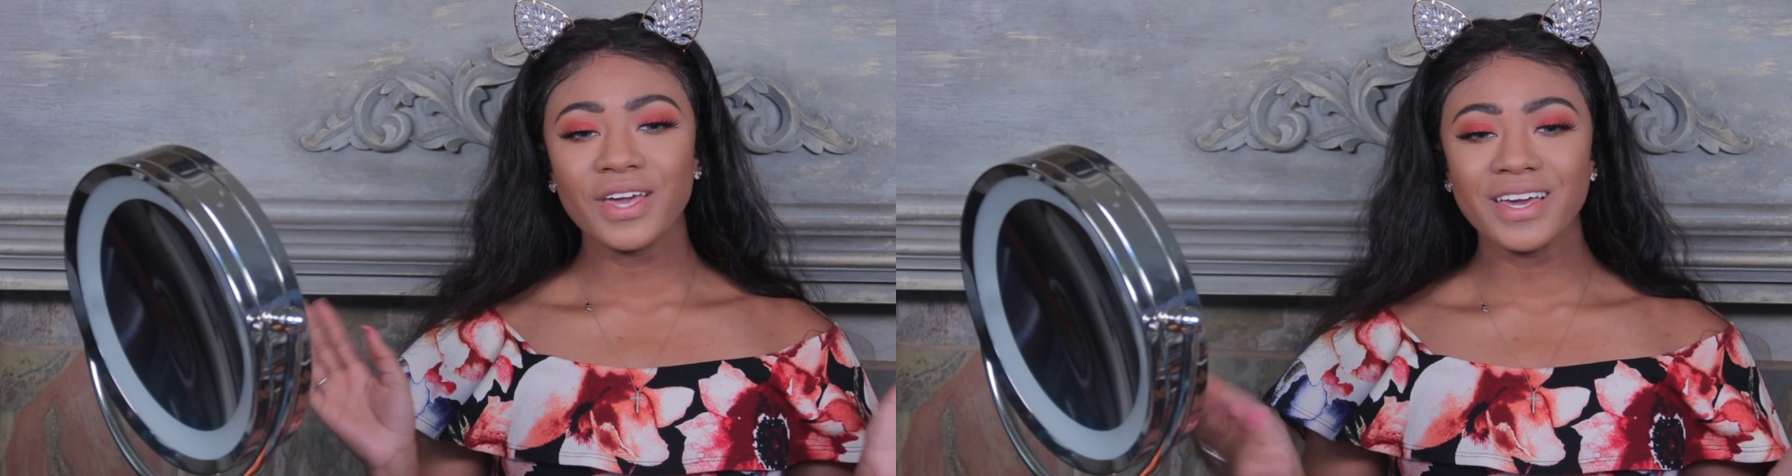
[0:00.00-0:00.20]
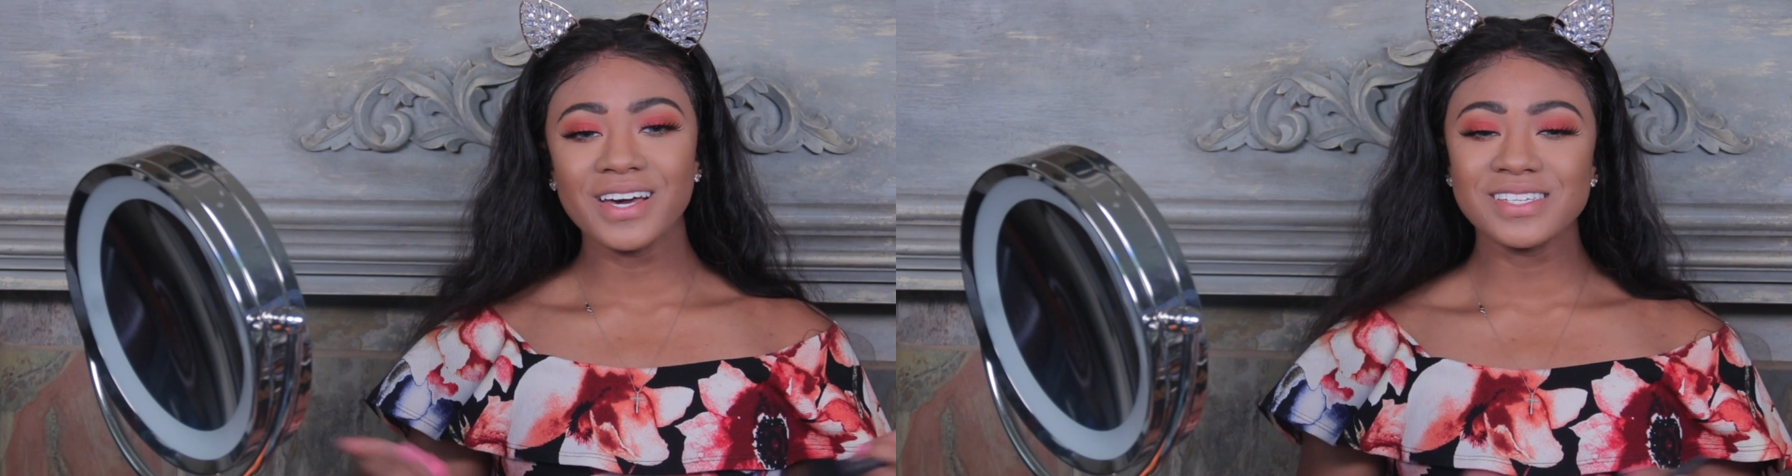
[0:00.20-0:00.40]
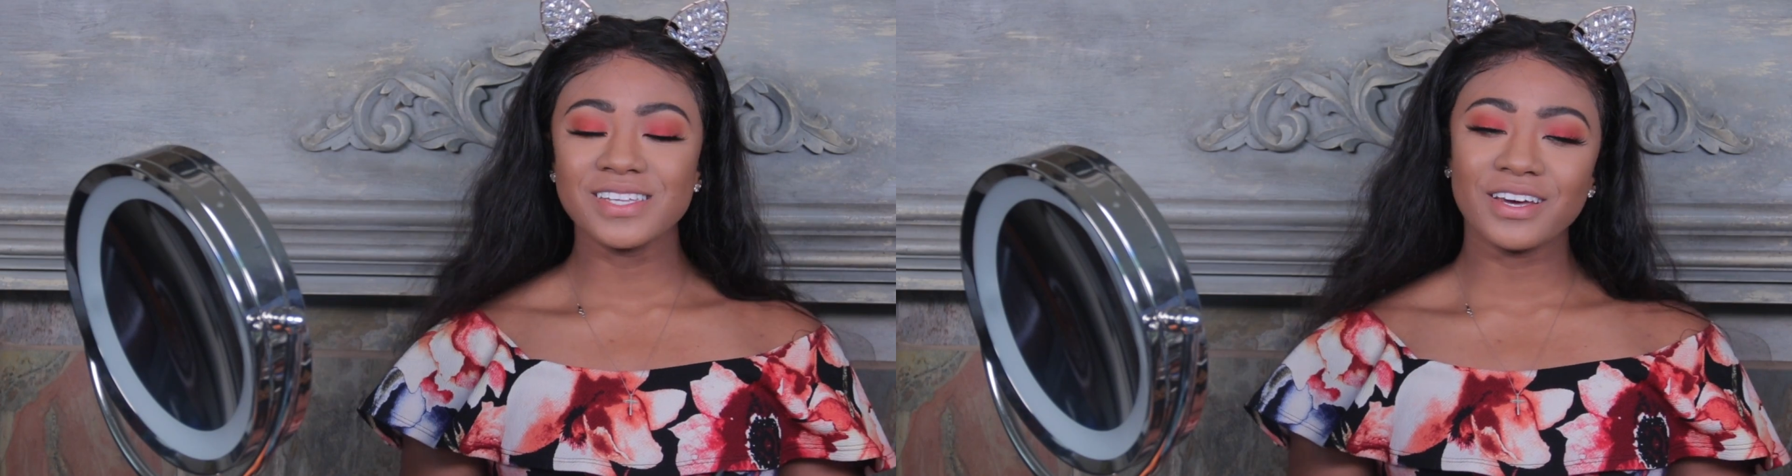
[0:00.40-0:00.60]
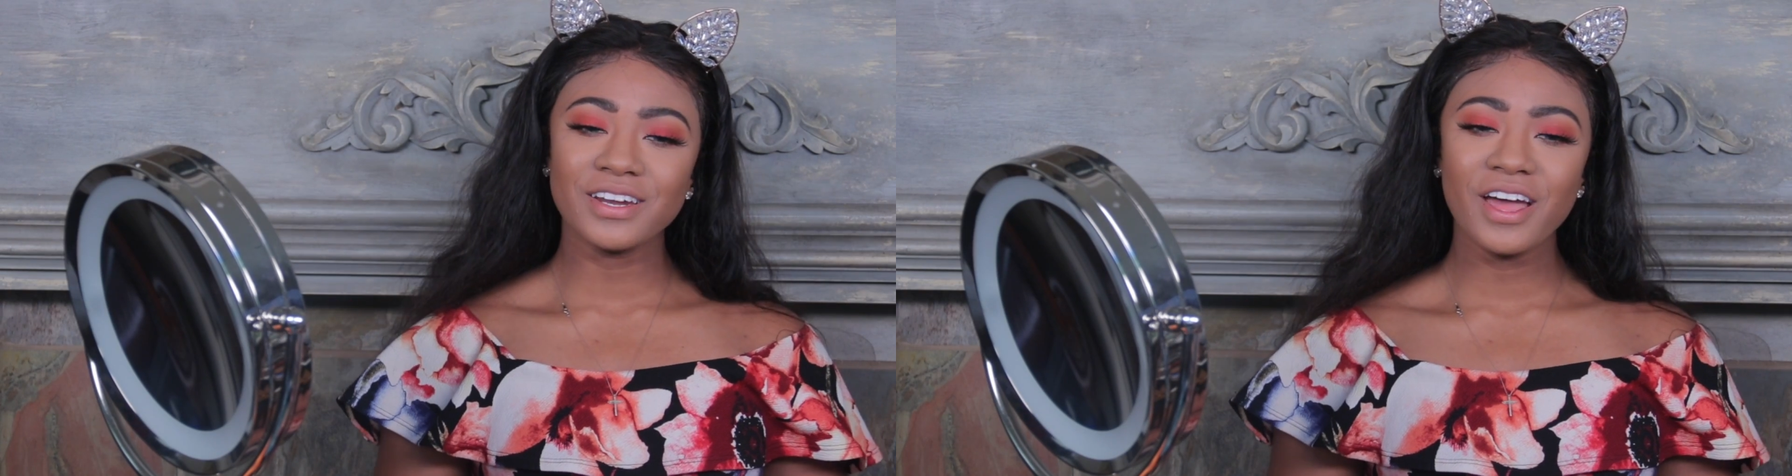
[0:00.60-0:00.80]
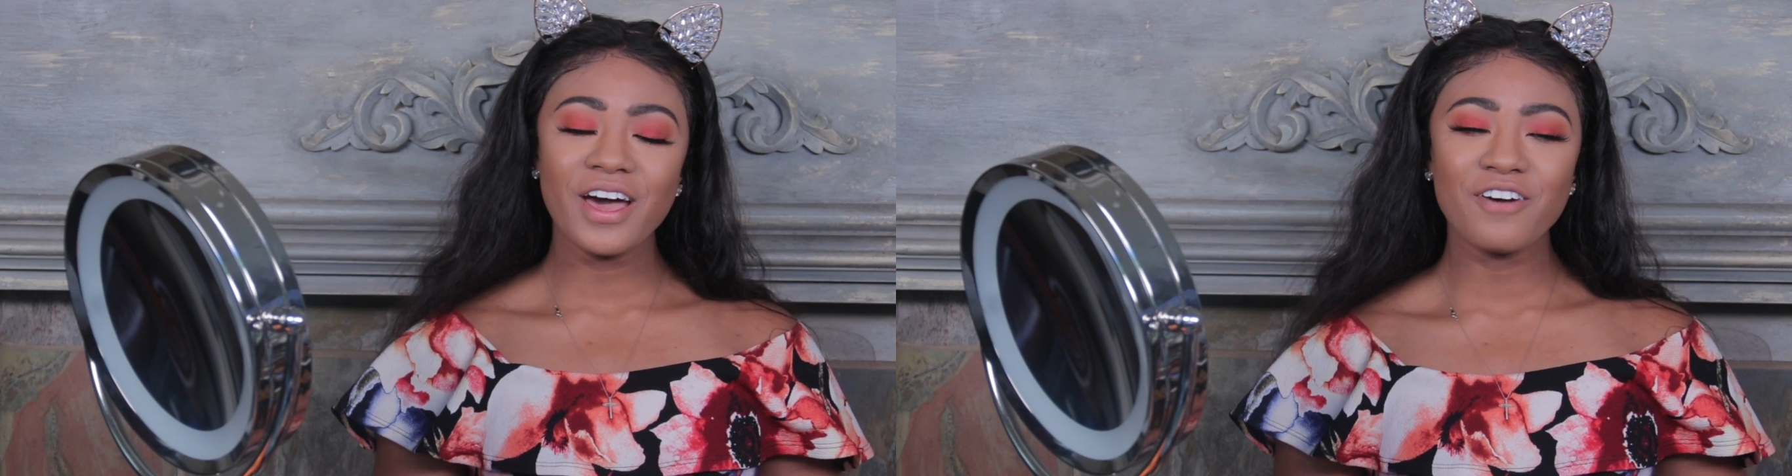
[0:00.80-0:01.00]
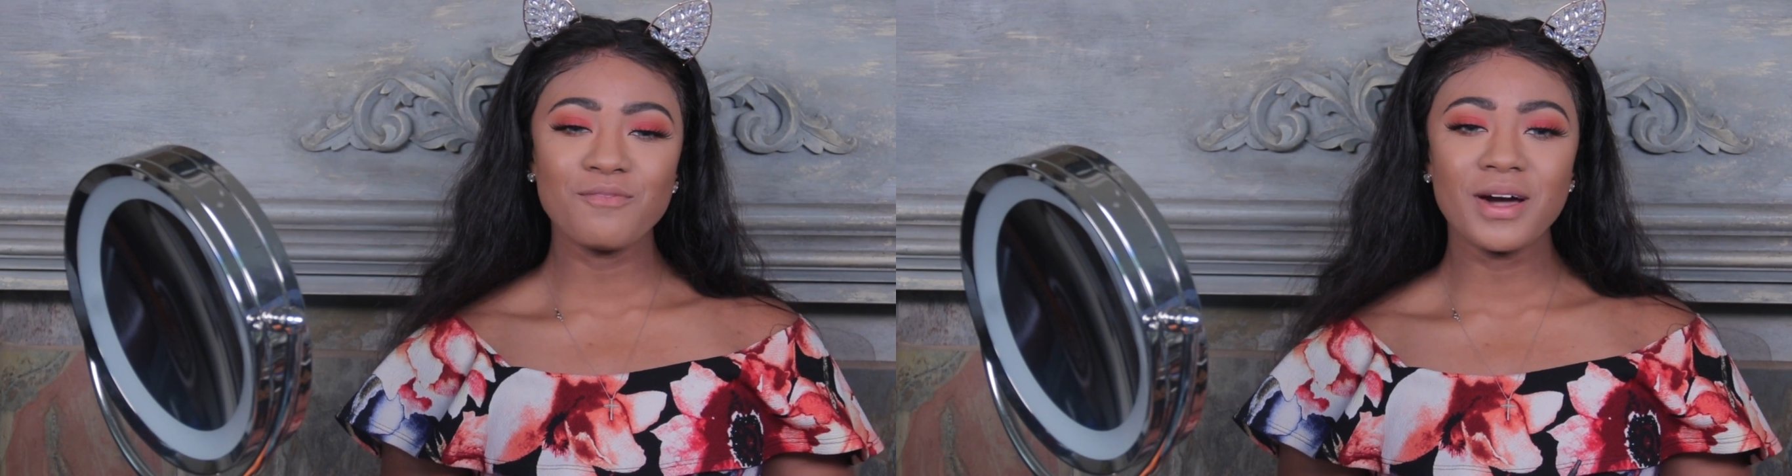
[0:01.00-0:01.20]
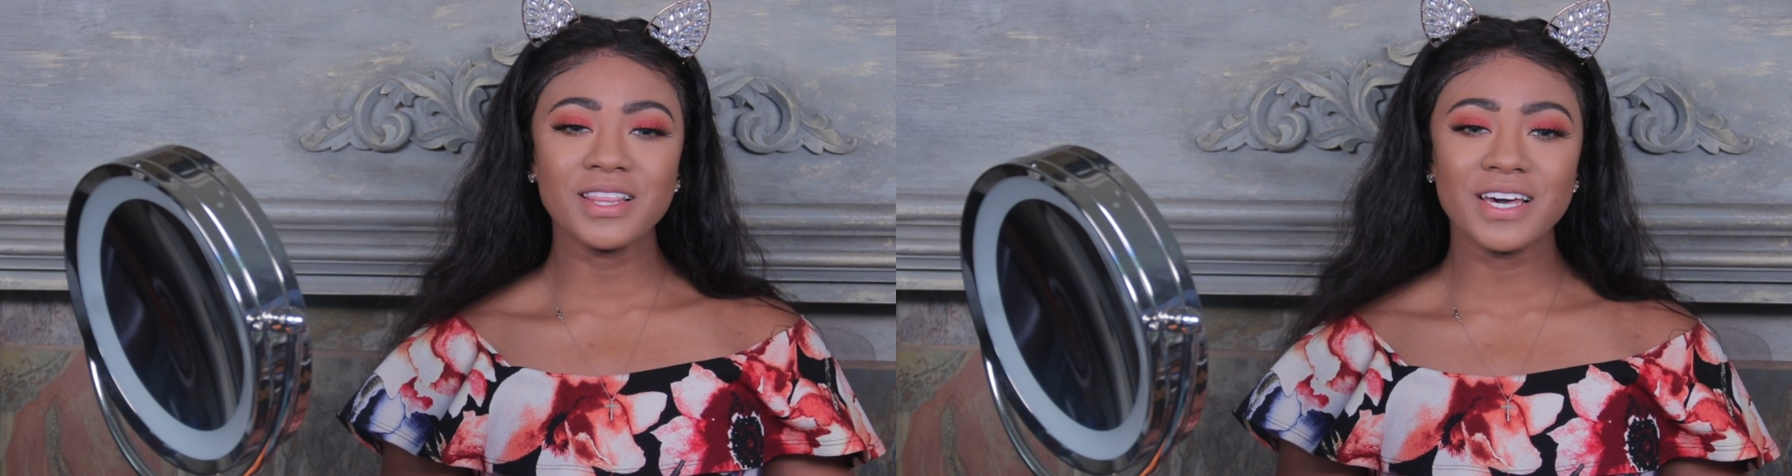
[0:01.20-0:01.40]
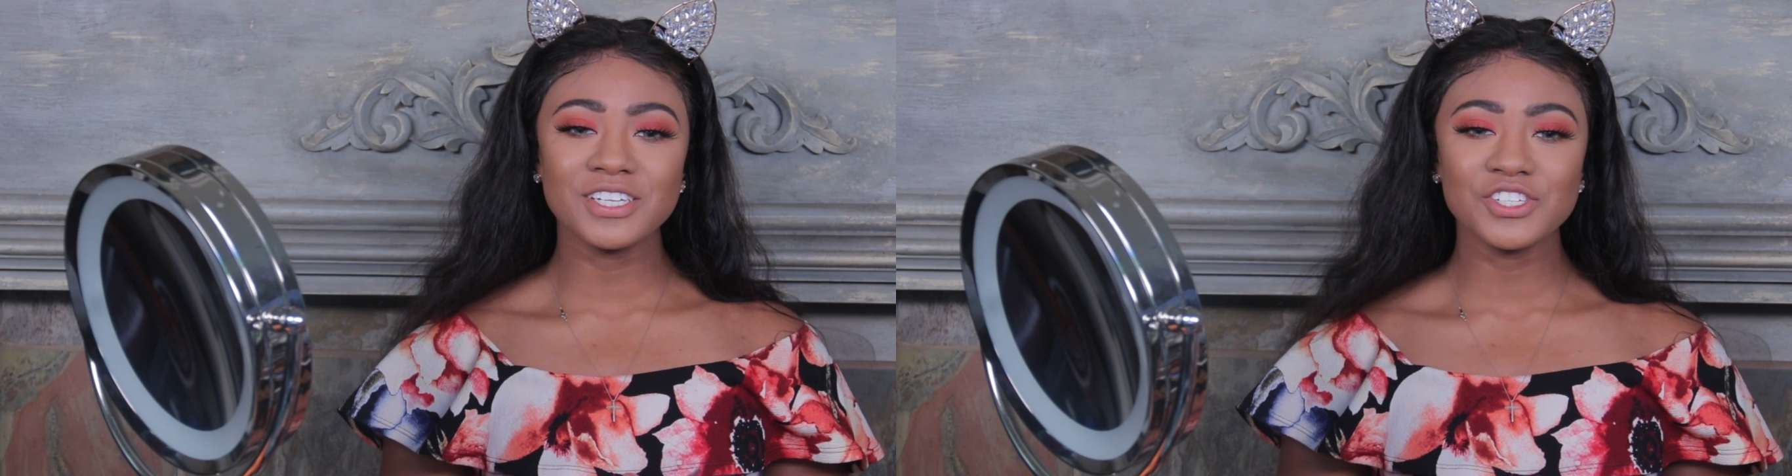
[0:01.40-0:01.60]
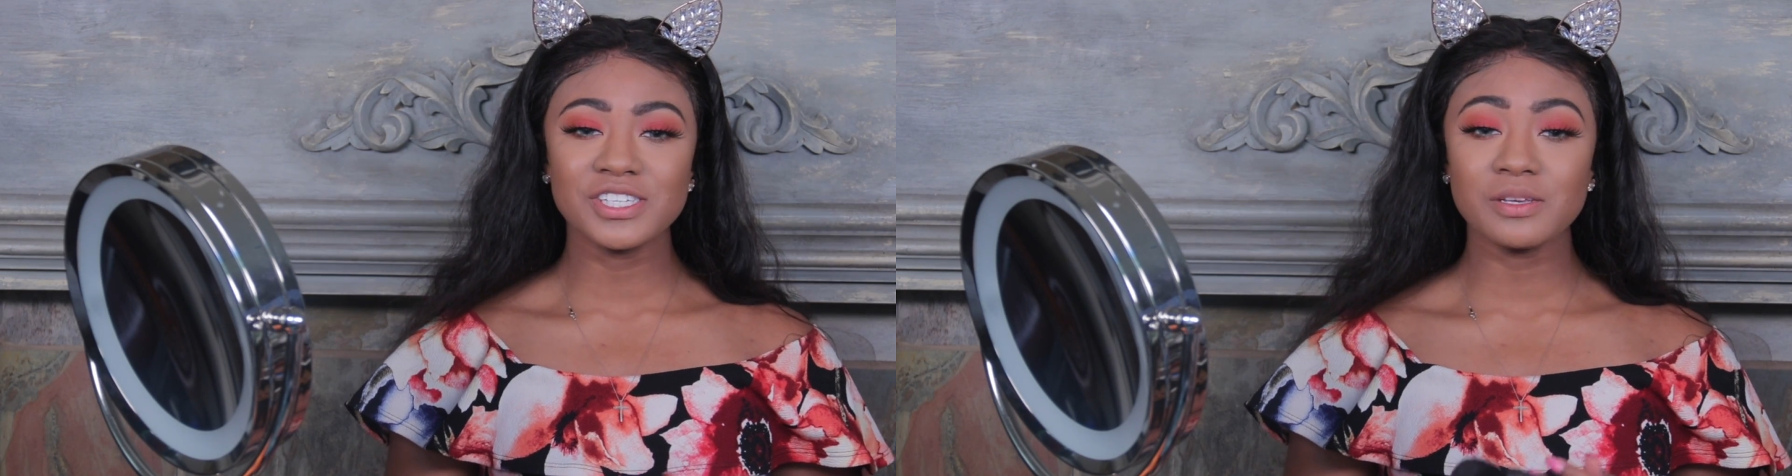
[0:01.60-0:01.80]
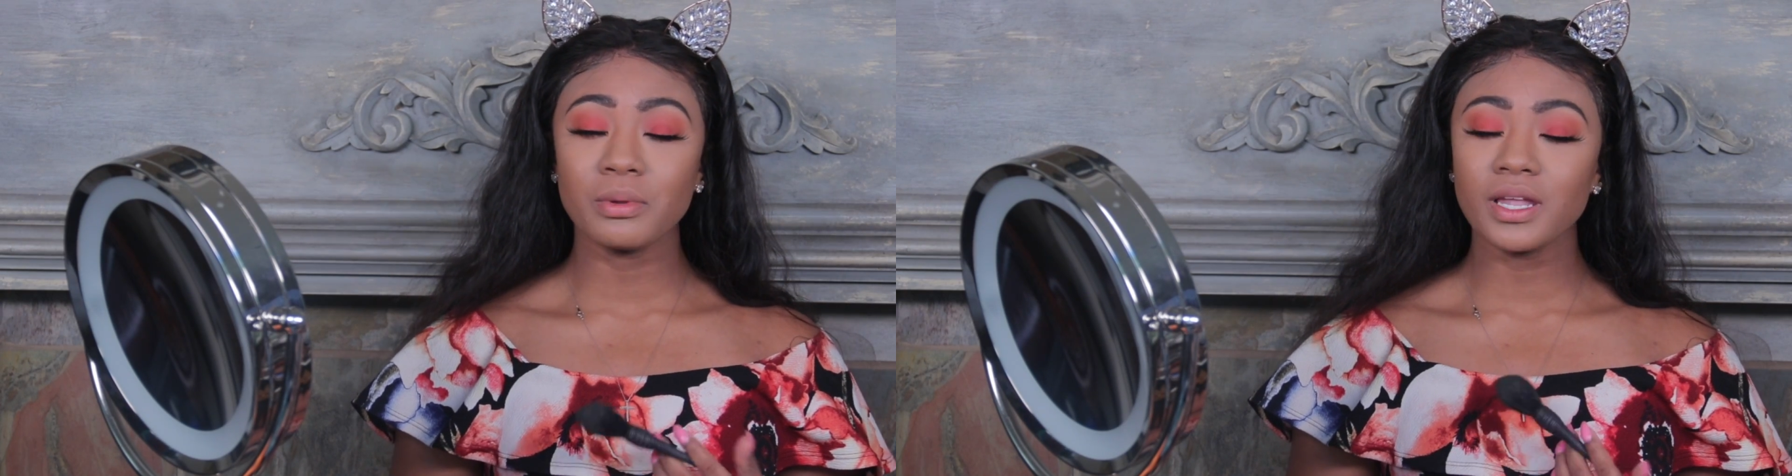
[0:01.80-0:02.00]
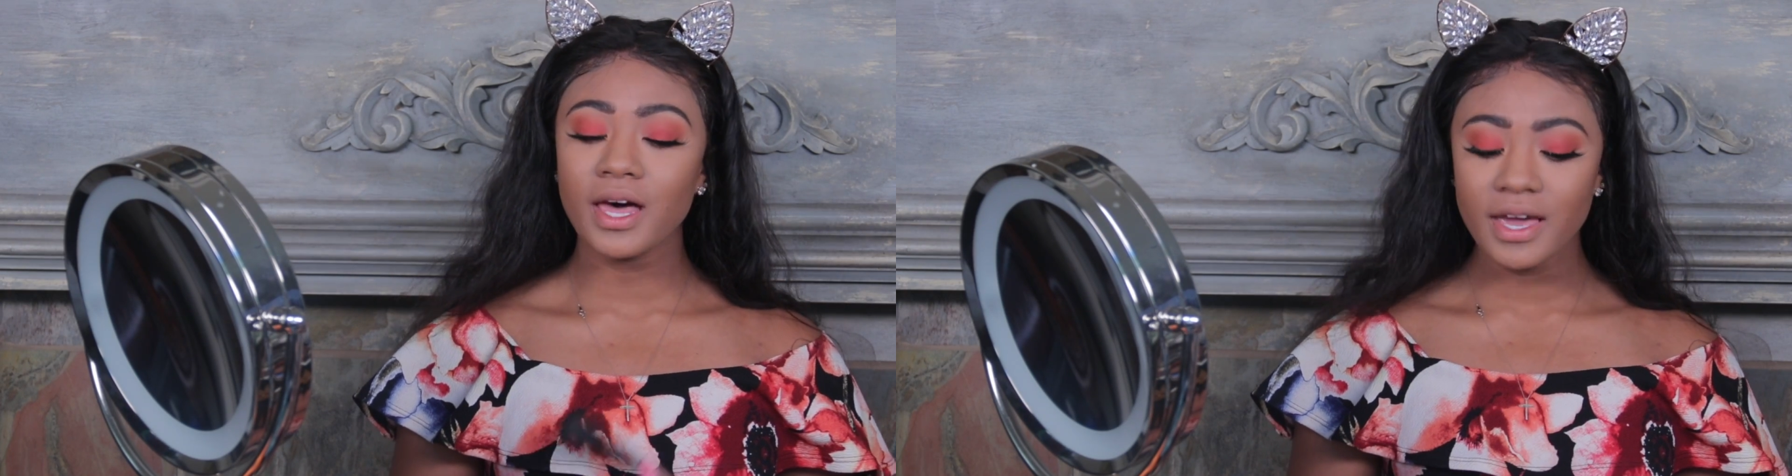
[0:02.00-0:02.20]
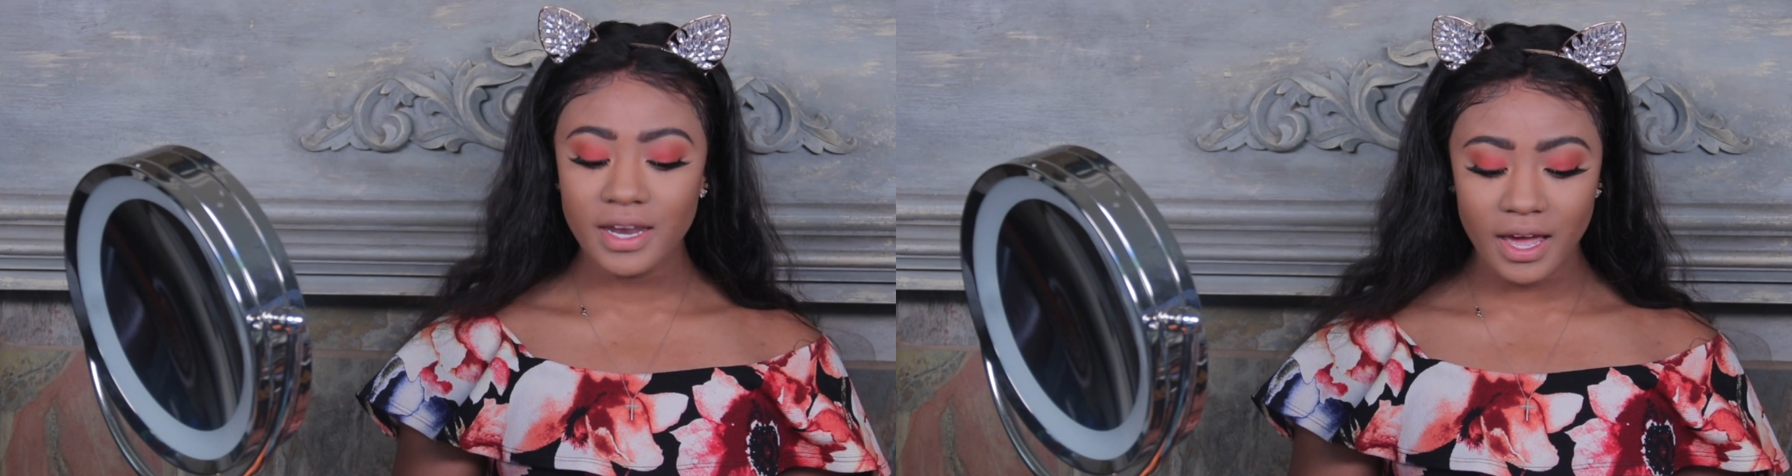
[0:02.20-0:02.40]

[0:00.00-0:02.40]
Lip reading: Okay guys, now that I have my lashes applied,